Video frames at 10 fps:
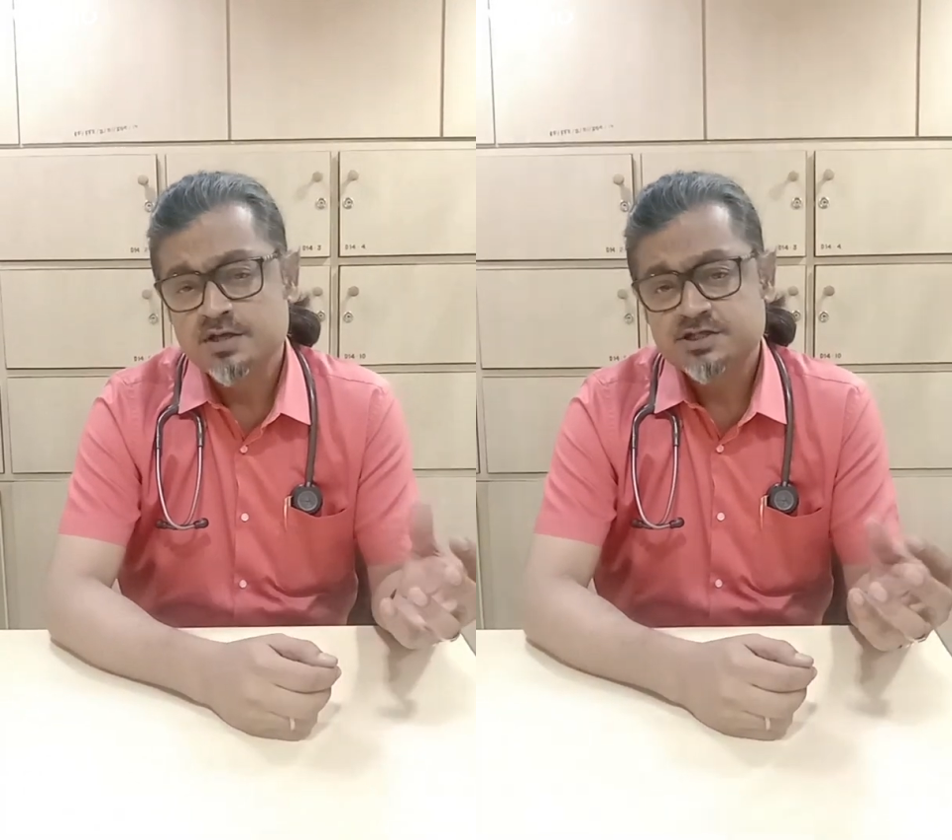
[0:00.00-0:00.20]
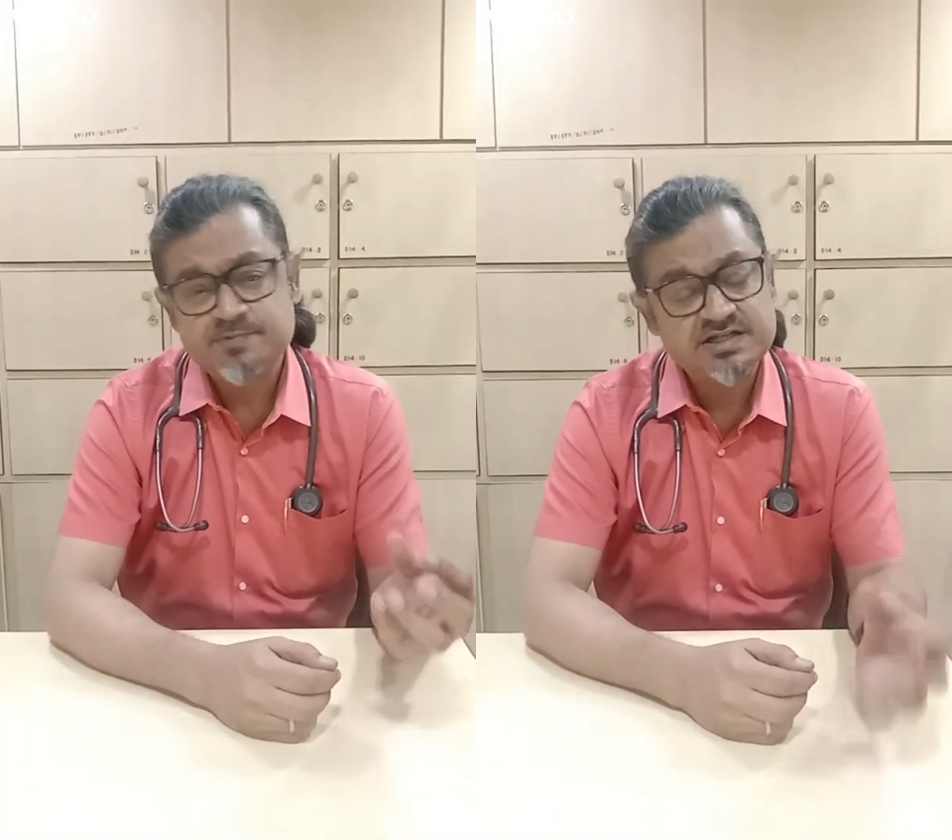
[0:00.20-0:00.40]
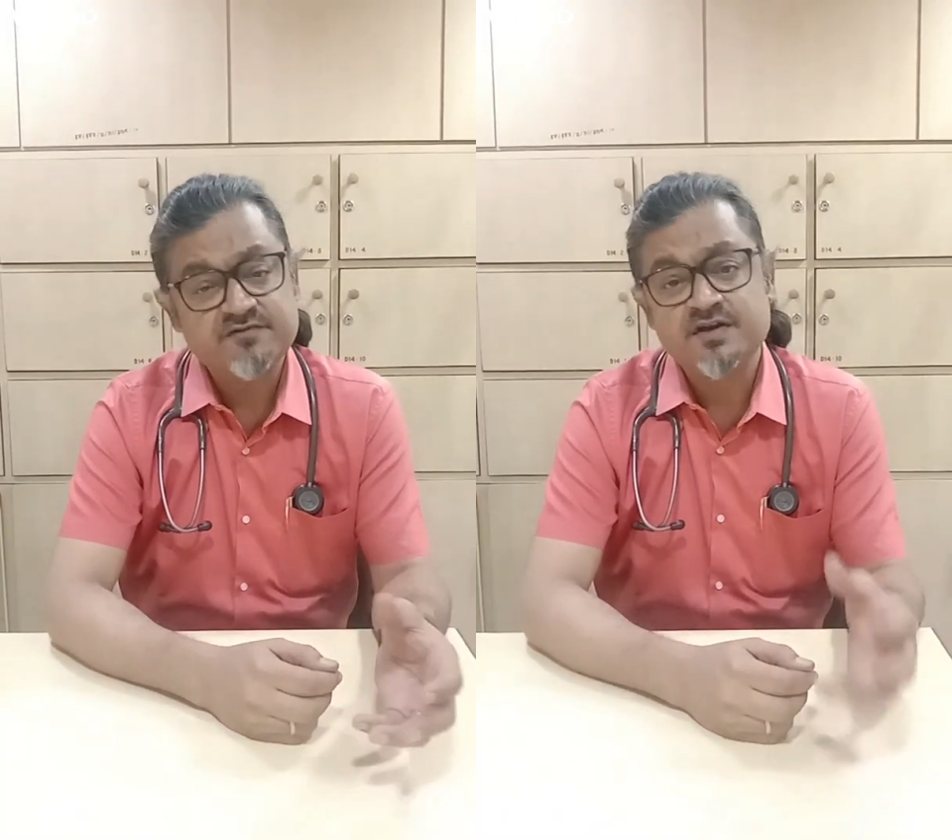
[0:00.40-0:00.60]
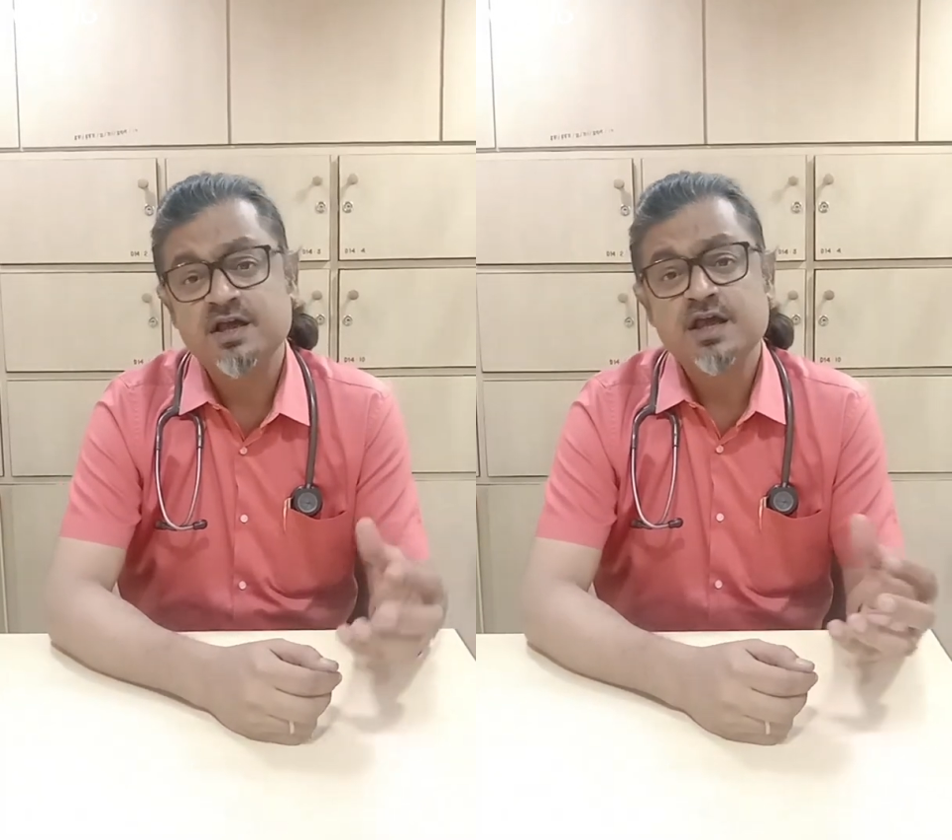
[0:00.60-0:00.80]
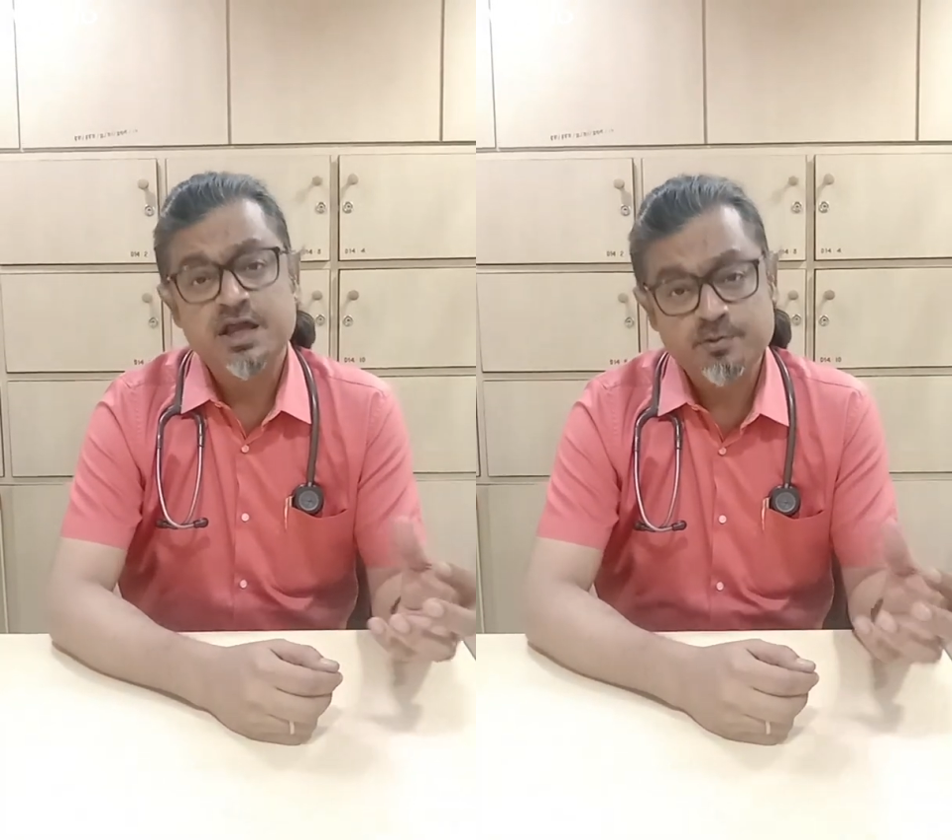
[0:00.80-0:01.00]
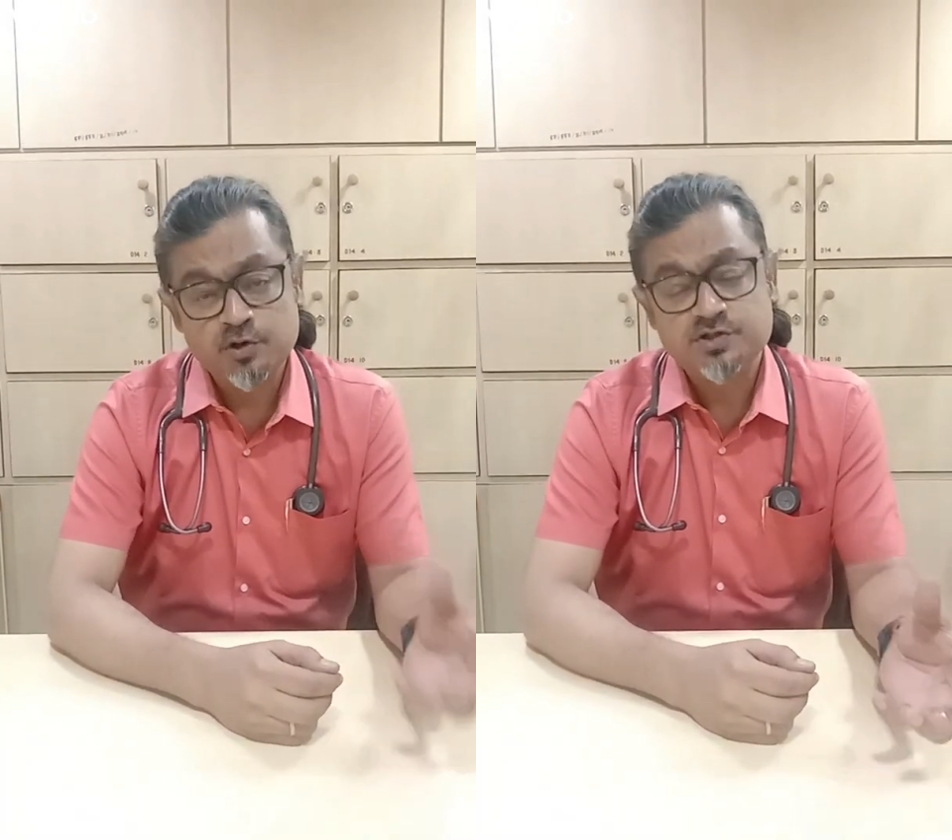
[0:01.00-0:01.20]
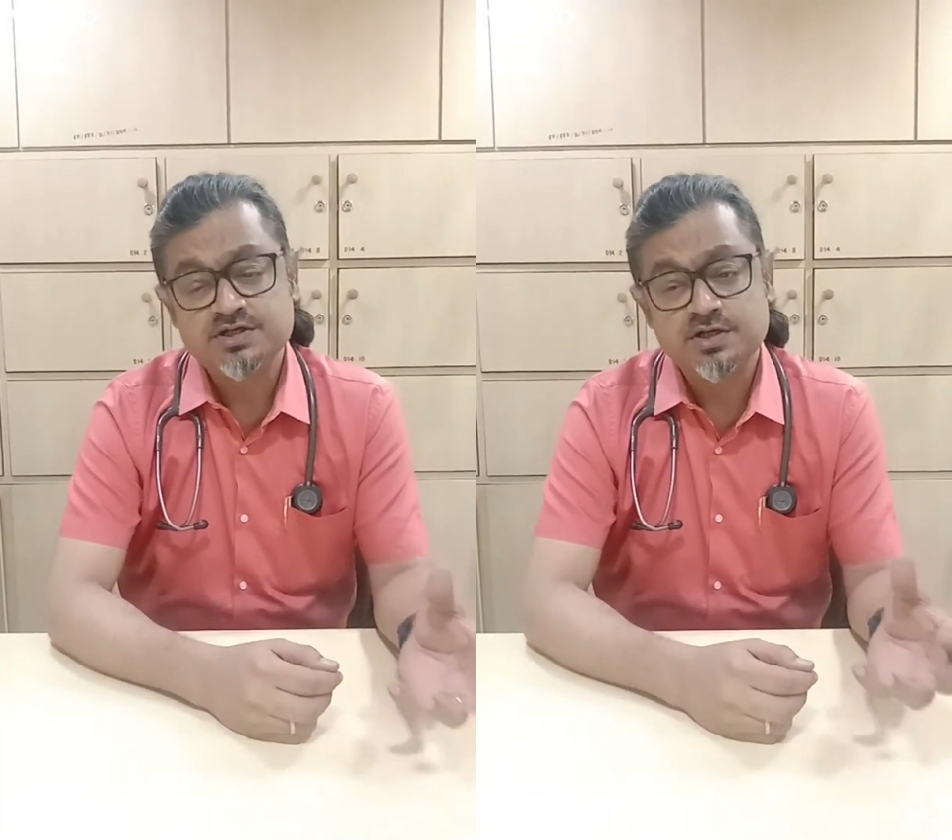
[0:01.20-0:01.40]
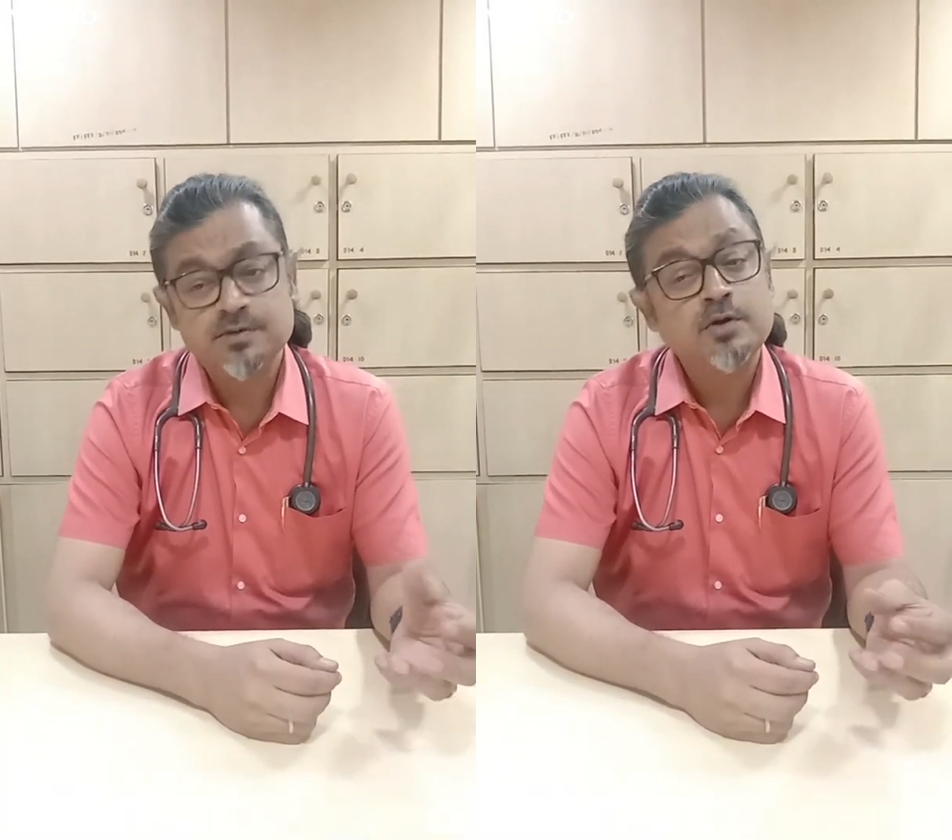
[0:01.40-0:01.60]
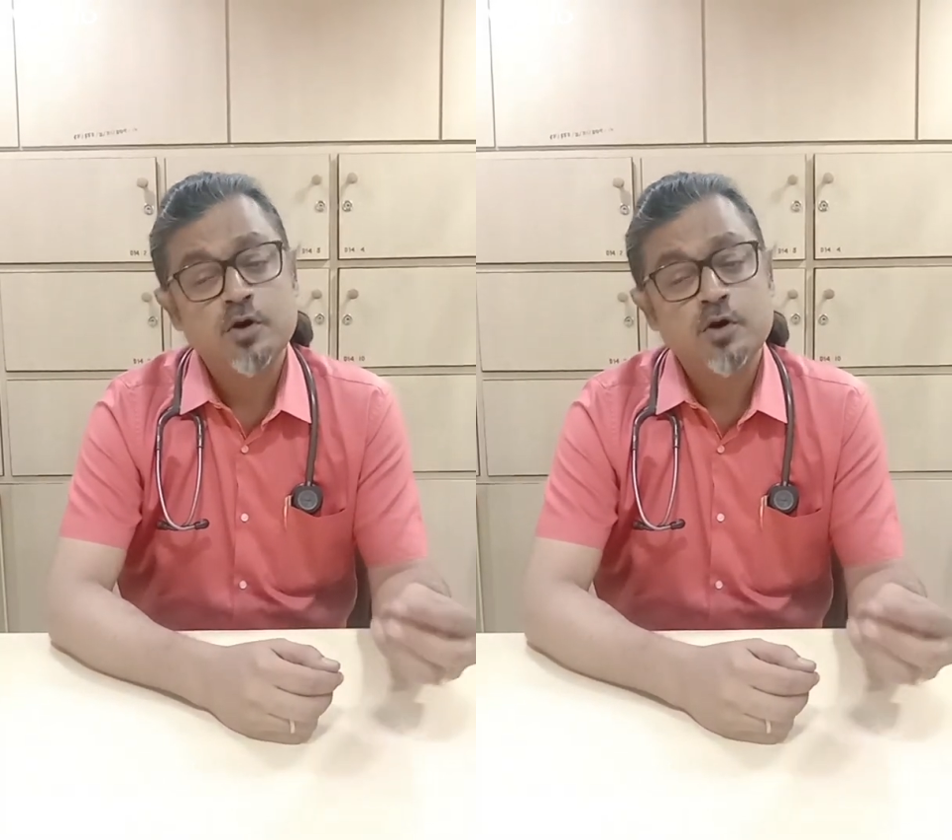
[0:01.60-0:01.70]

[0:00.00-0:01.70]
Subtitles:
specific immunological